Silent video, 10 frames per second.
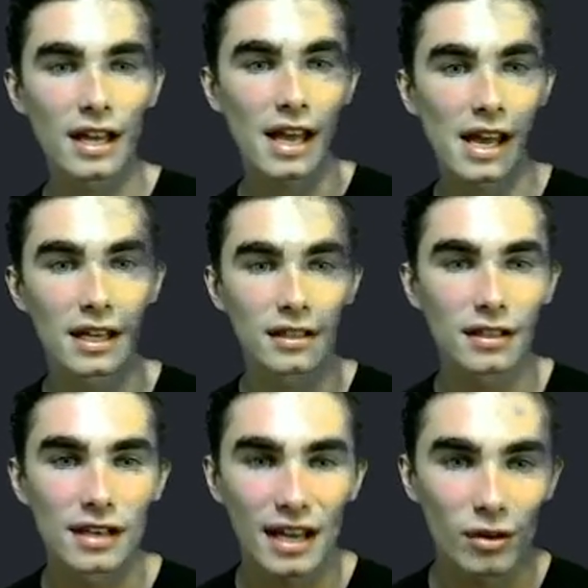and
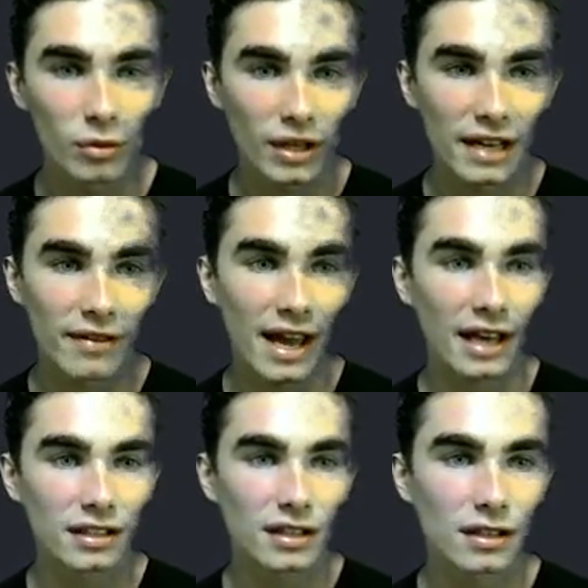now we'll have
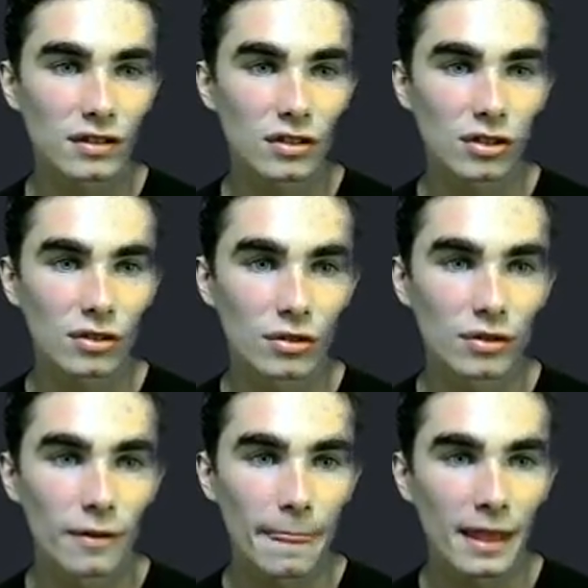access to
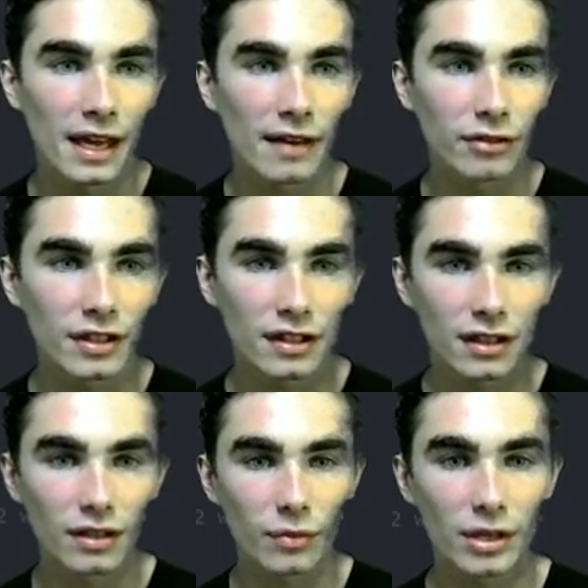everything
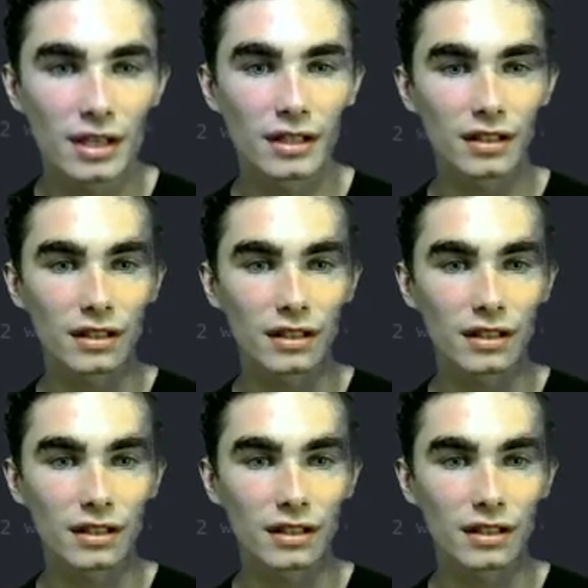that we